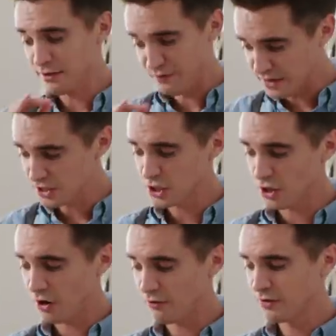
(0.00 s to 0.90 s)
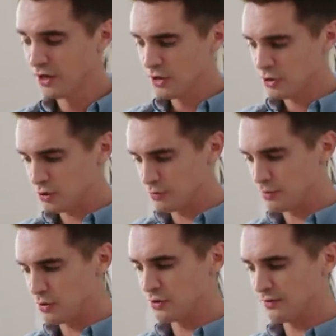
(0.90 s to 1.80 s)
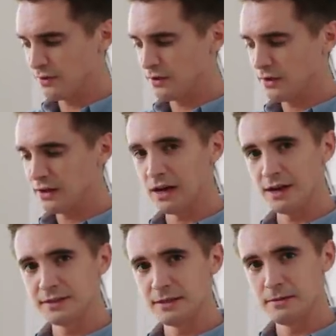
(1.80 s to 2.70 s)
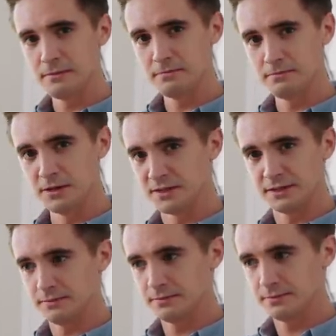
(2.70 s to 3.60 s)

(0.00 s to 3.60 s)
finish it off to beautiful glossiness.